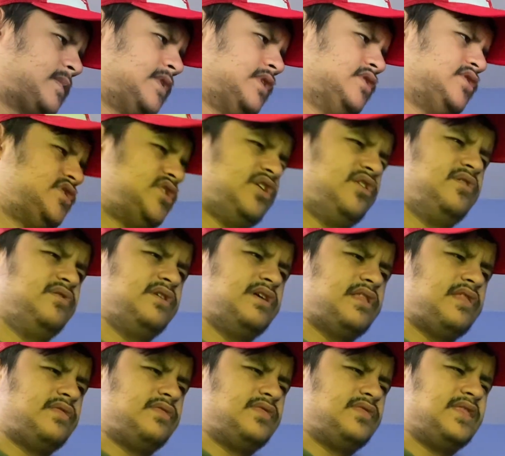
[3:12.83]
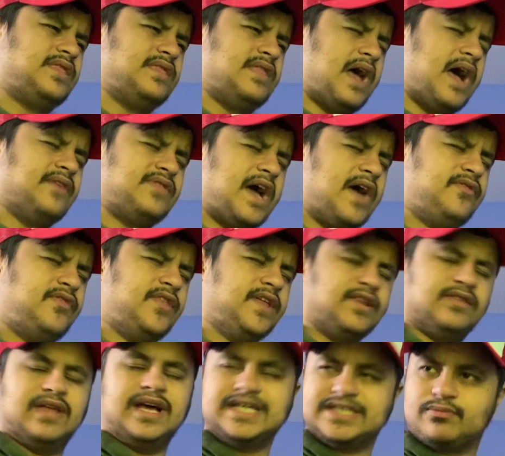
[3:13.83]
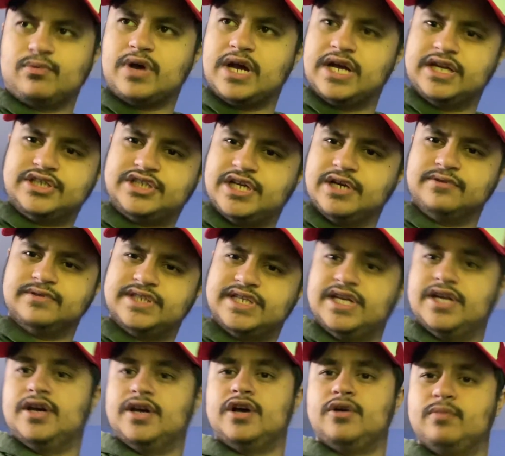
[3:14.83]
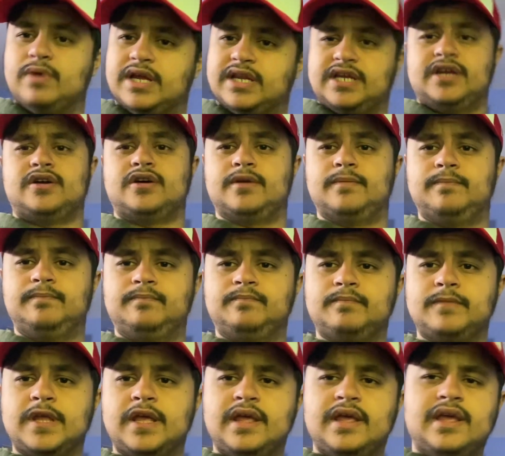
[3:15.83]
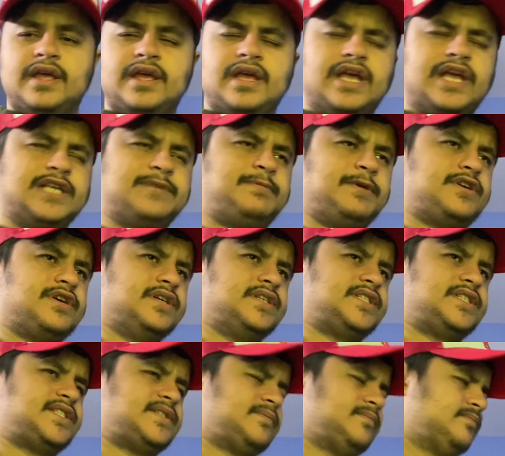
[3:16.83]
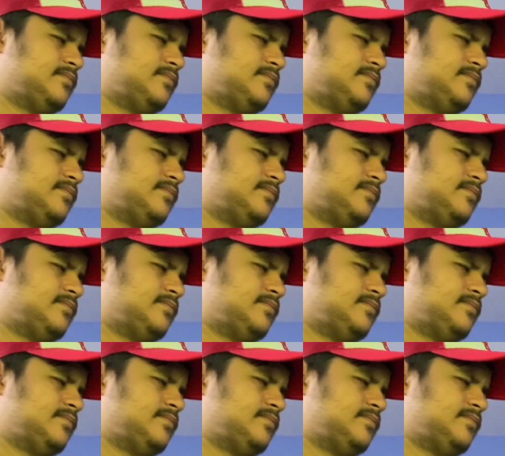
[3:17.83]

so I, I think that's why Chelsea are where they are. It's because